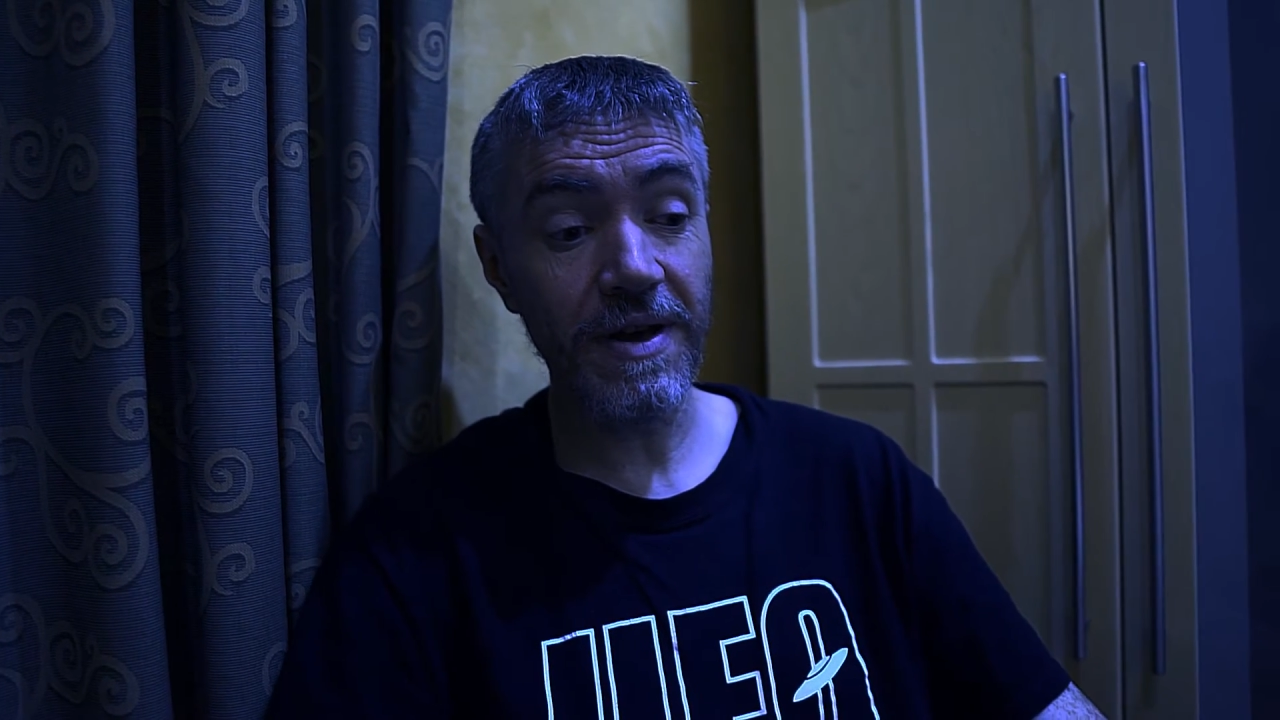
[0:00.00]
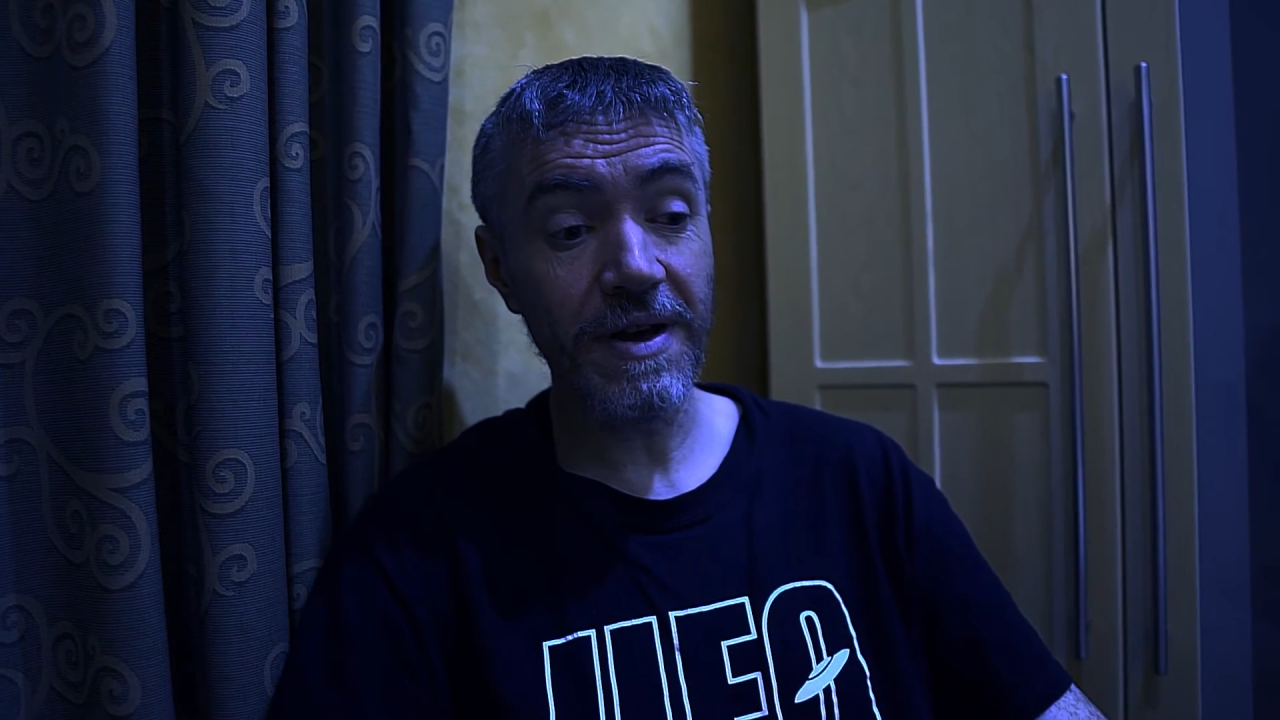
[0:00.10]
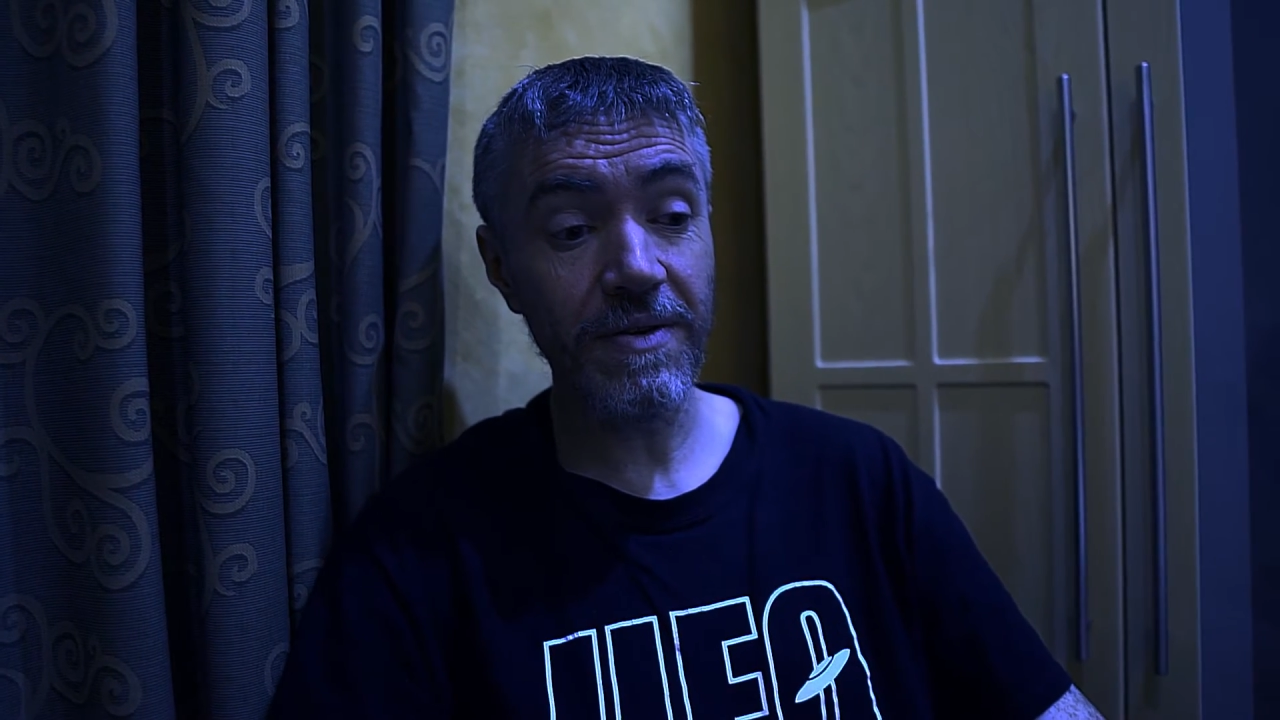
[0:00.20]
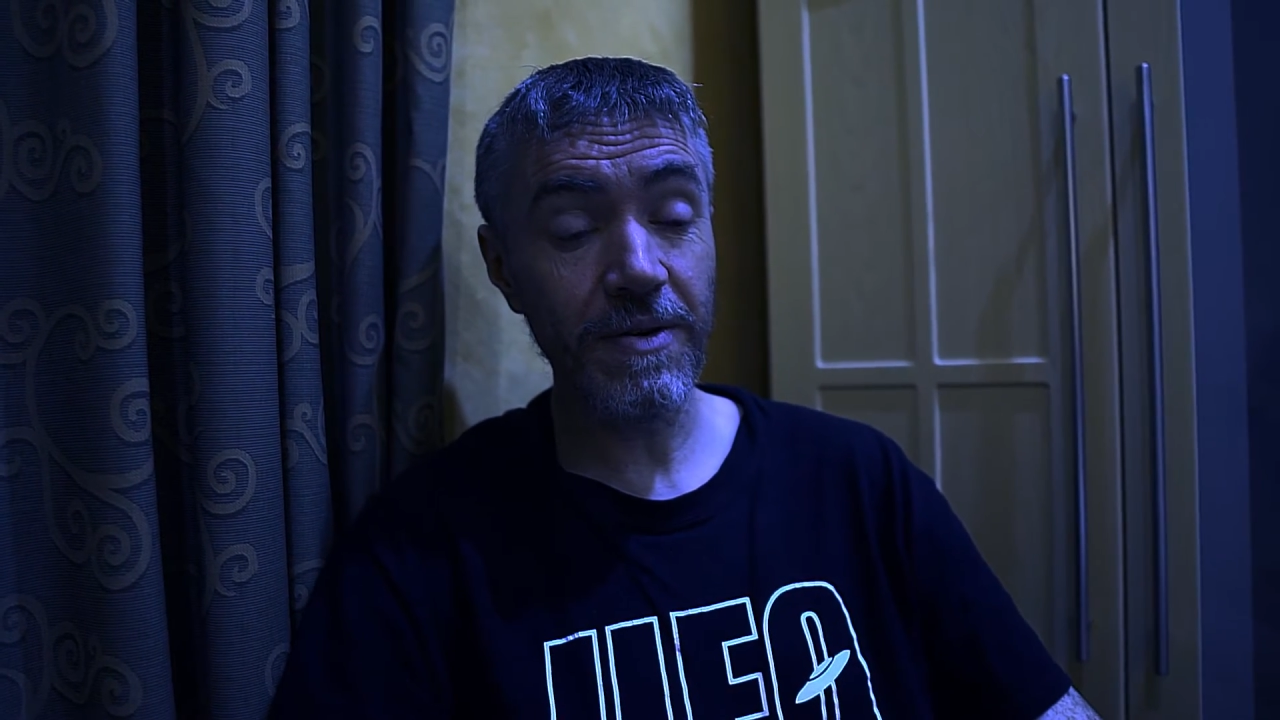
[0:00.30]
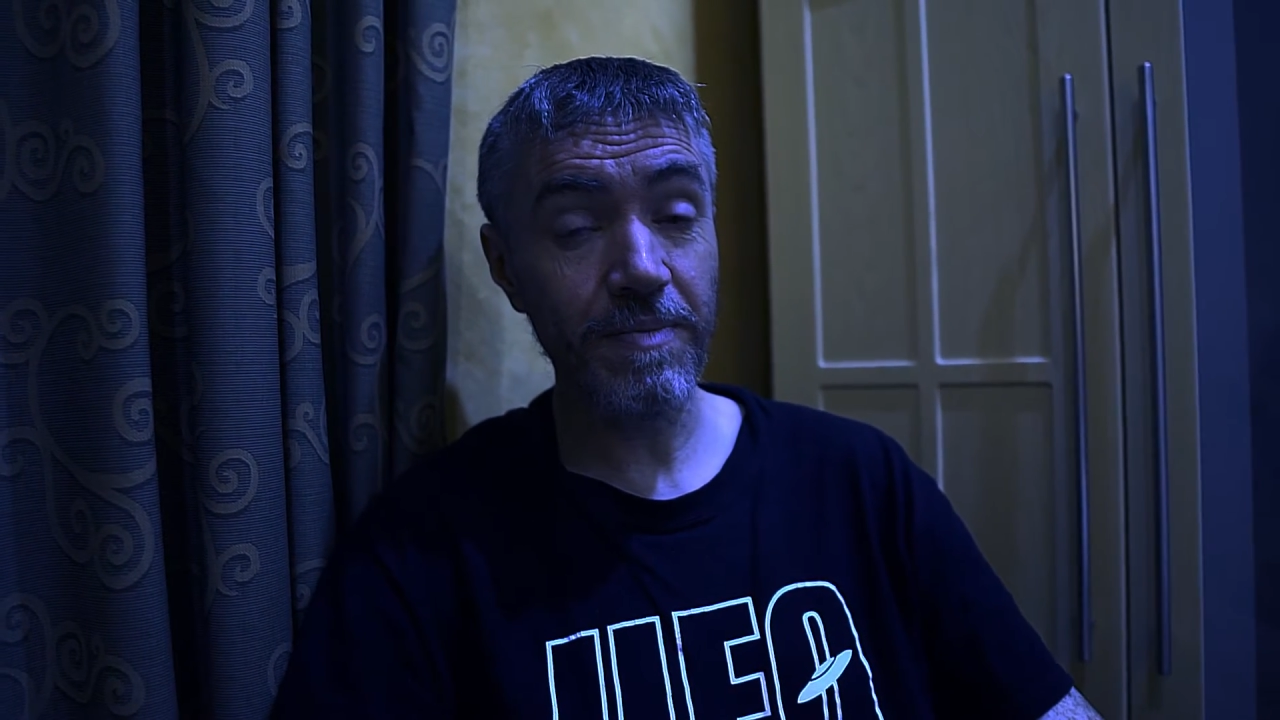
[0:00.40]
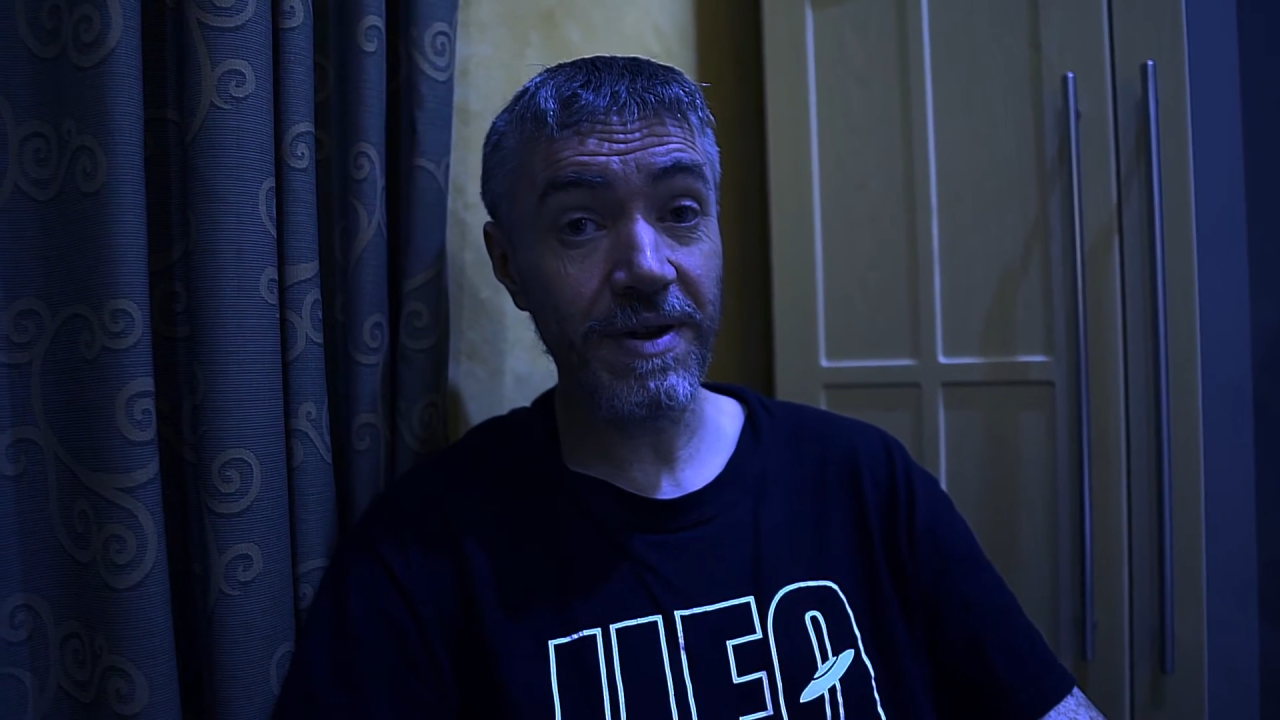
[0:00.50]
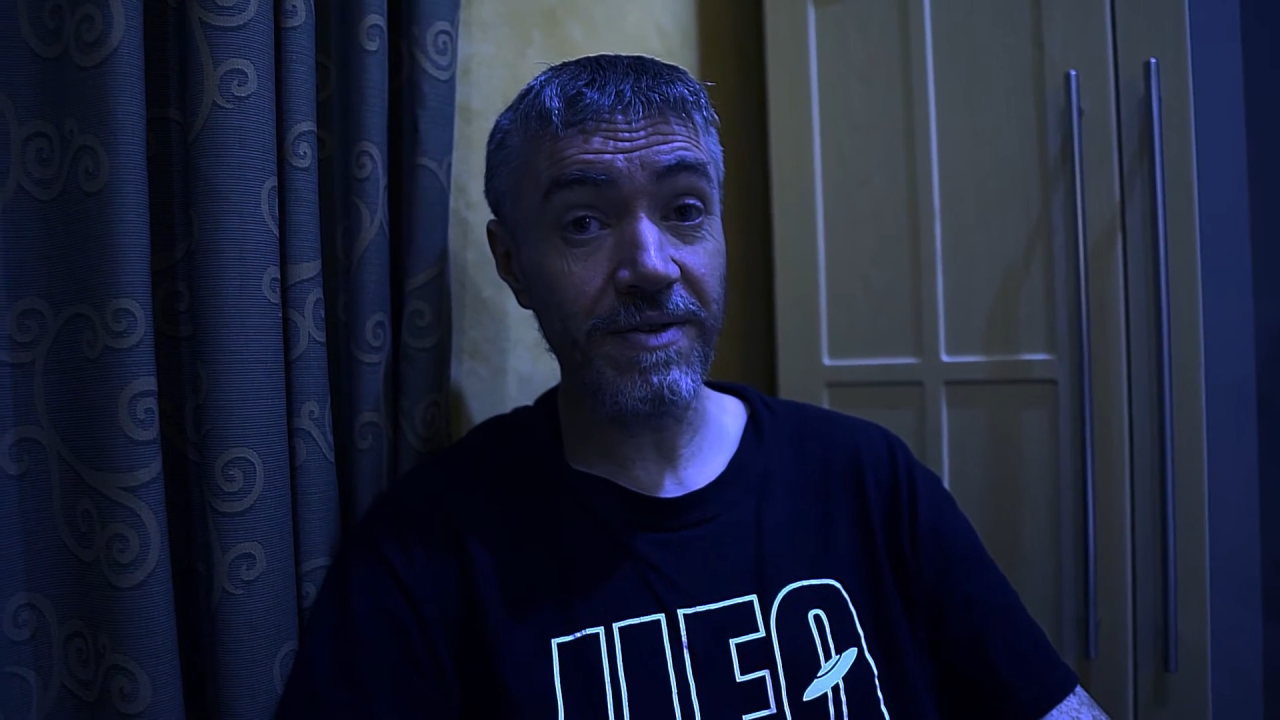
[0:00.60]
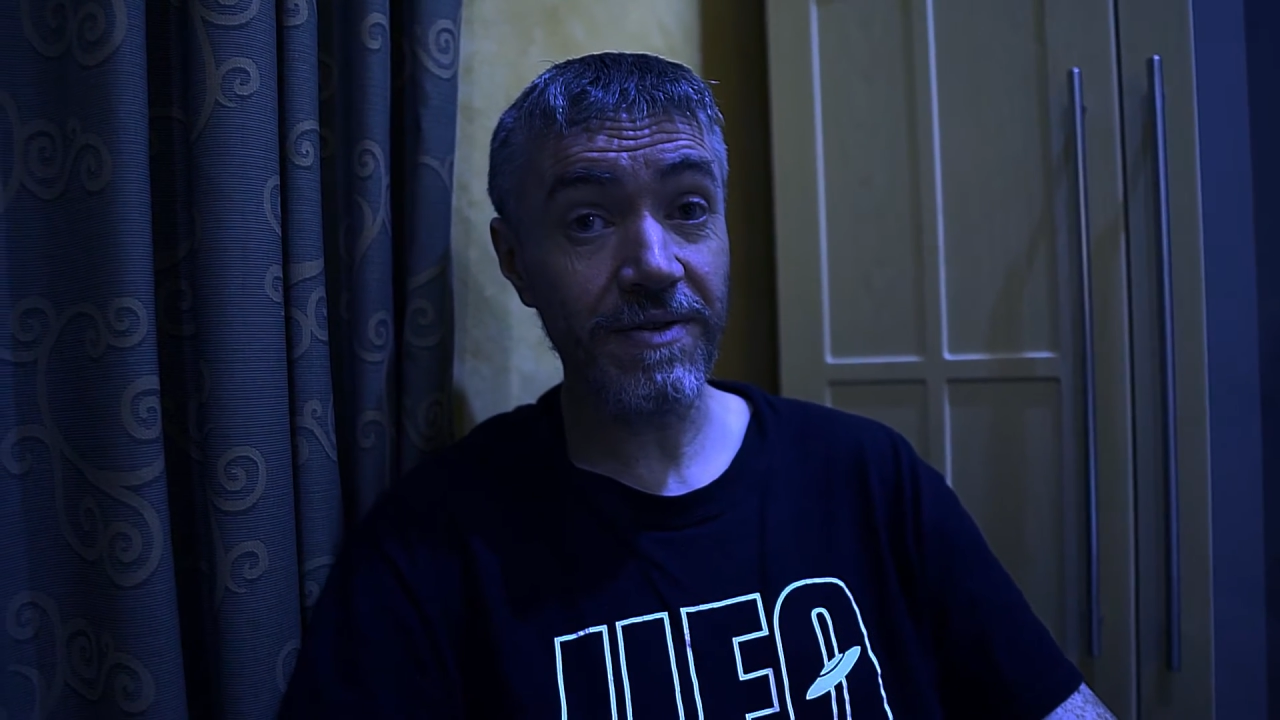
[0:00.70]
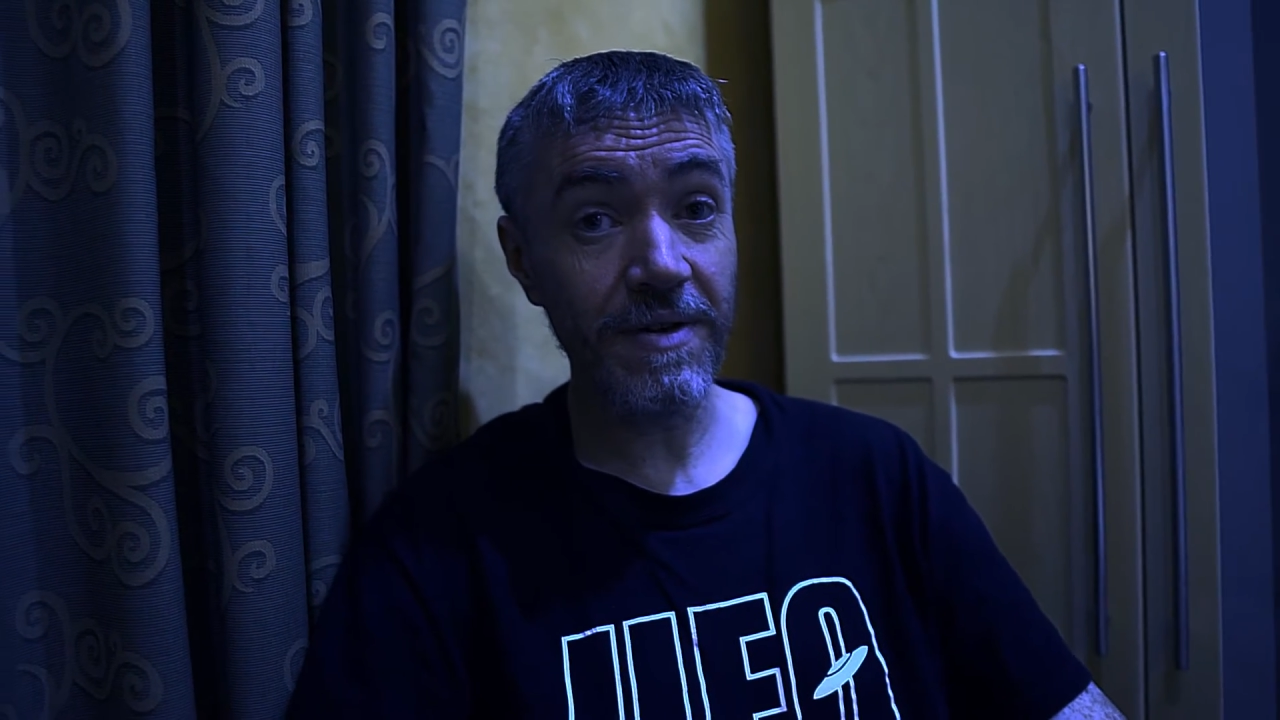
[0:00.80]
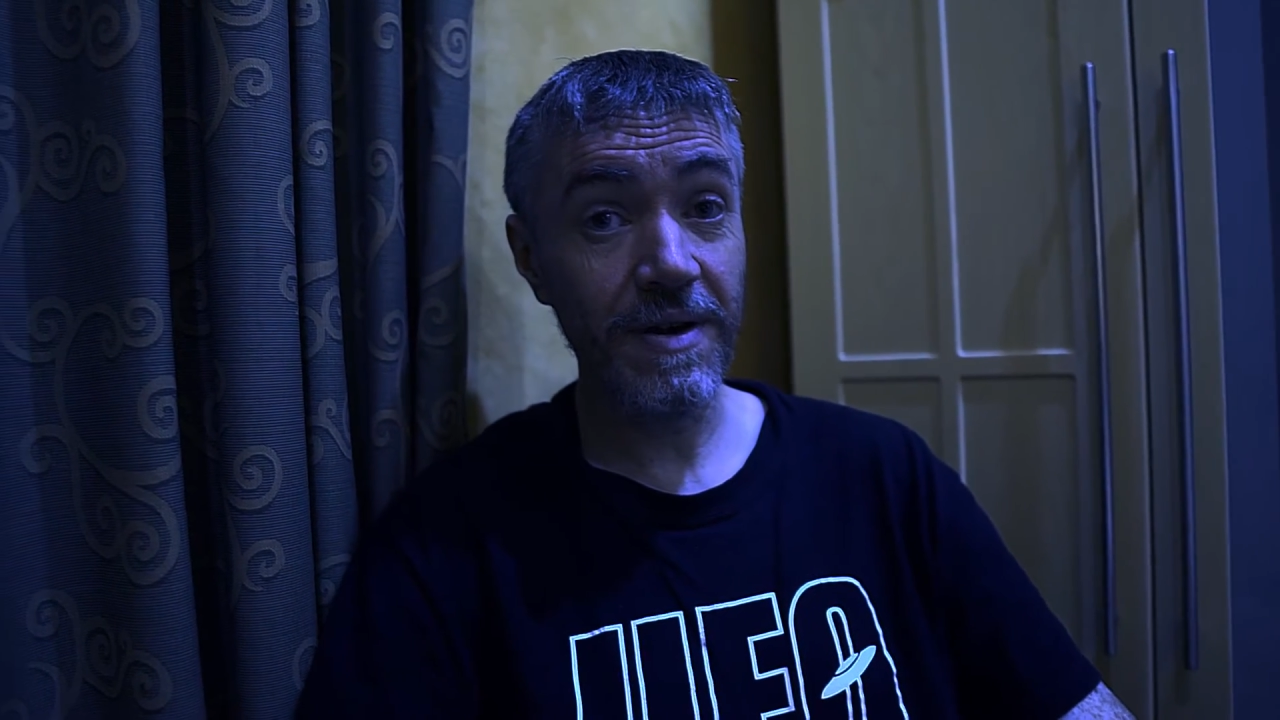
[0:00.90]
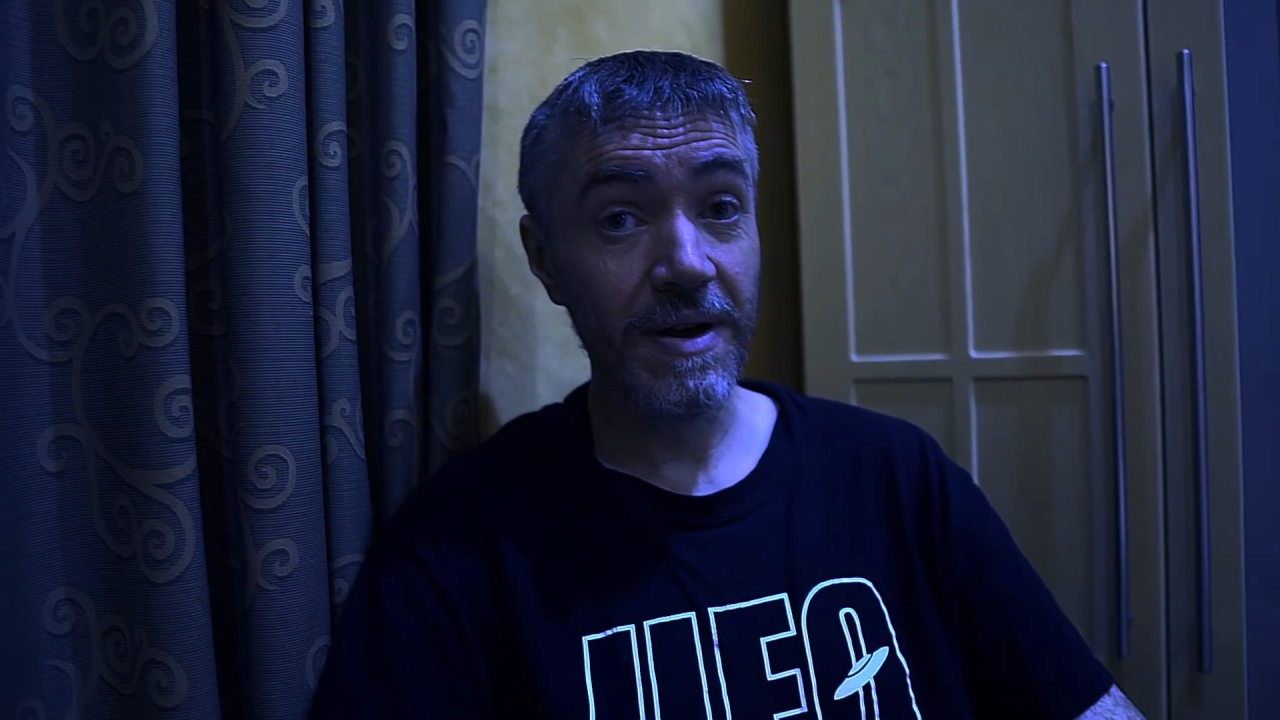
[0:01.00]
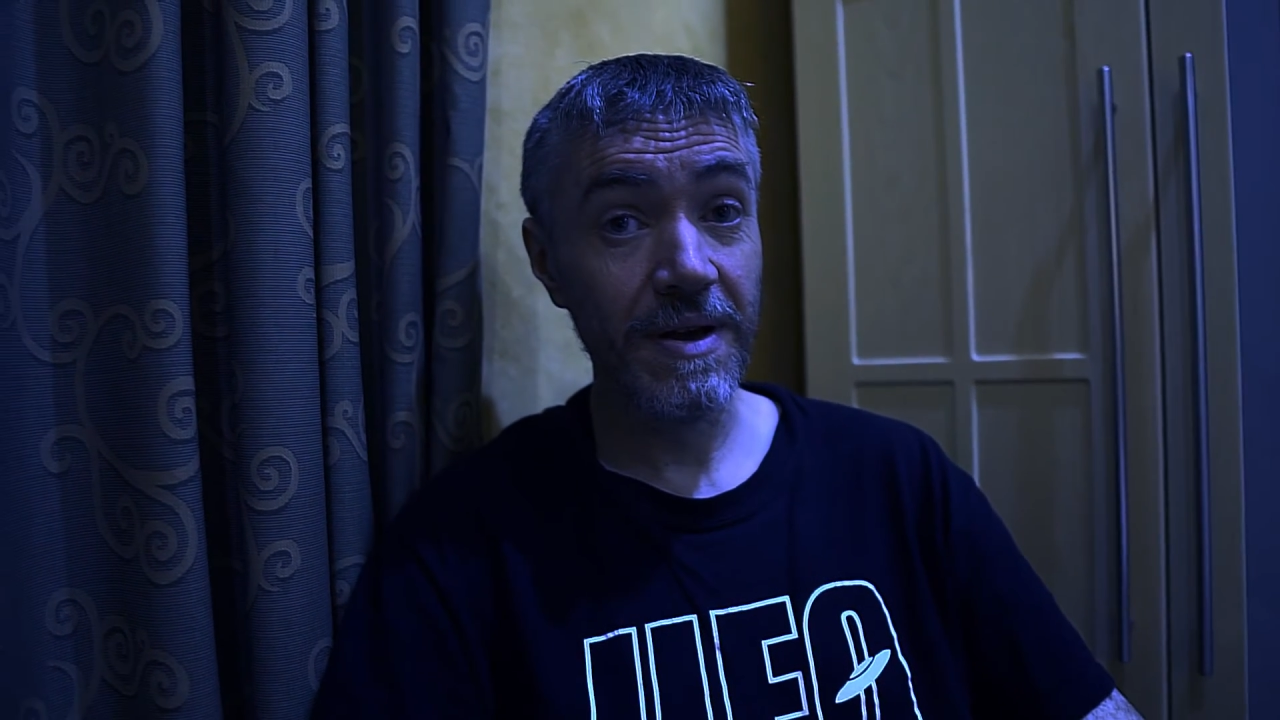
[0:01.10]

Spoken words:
aerial picture,